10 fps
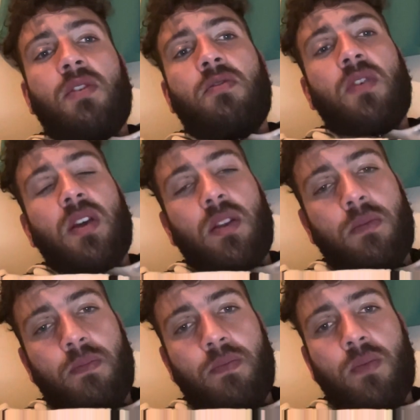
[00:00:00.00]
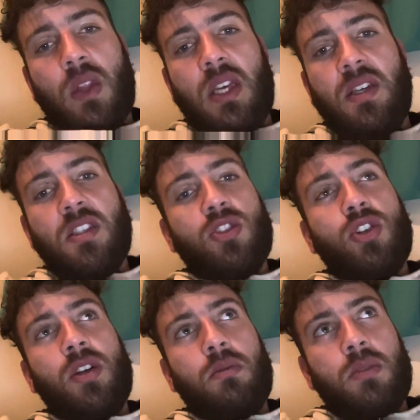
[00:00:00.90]
fit his
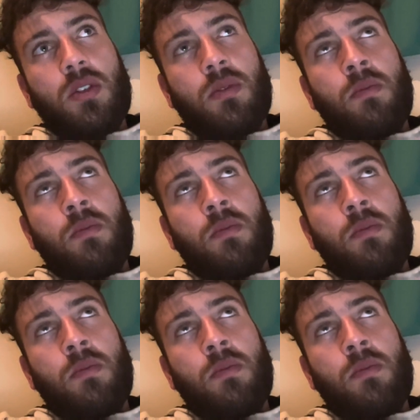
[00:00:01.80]
dreams,